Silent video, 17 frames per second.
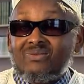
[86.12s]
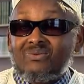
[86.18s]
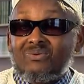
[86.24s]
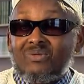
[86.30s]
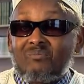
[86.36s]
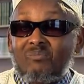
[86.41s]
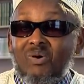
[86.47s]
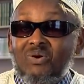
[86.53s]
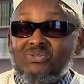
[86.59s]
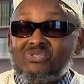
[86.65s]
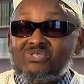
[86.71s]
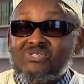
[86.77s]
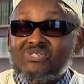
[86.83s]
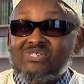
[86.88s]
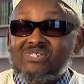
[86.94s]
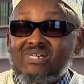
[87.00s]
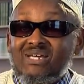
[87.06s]
to the
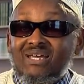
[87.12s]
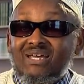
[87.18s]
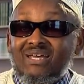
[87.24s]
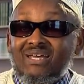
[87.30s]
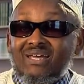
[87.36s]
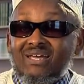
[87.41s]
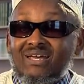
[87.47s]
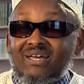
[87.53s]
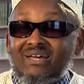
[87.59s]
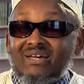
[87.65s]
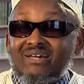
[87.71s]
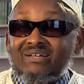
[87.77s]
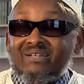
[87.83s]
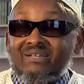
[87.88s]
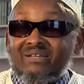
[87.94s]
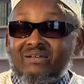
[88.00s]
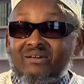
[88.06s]
mosque,
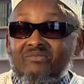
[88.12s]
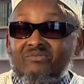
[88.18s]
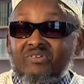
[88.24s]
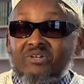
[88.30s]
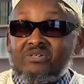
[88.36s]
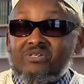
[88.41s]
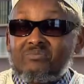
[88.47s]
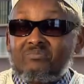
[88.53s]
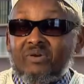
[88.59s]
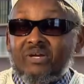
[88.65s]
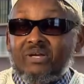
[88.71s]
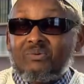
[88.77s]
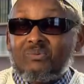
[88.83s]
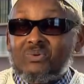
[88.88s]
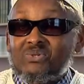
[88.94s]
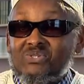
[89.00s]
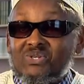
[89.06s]
and Virgin
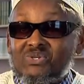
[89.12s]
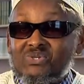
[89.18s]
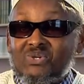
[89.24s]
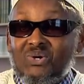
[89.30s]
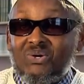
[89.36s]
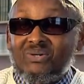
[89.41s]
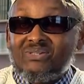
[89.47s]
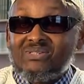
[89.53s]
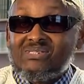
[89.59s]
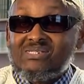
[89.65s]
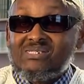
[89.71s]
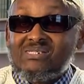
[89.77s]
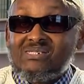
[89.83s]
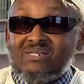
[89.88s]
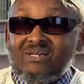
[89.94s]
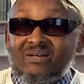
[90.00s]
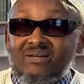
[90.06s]
Mary was the choice.